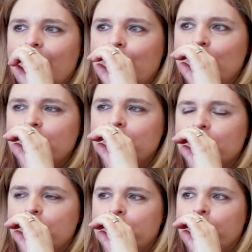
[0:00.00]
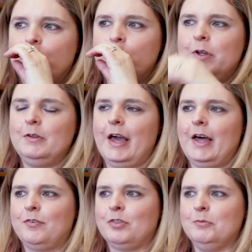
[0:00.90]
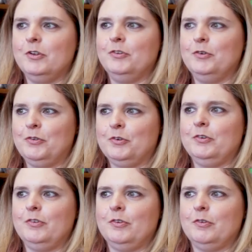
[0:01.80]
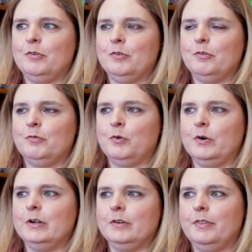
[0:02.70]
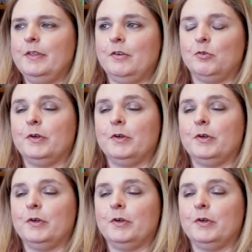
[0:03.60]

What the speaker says: But when we ask them to do searches for things,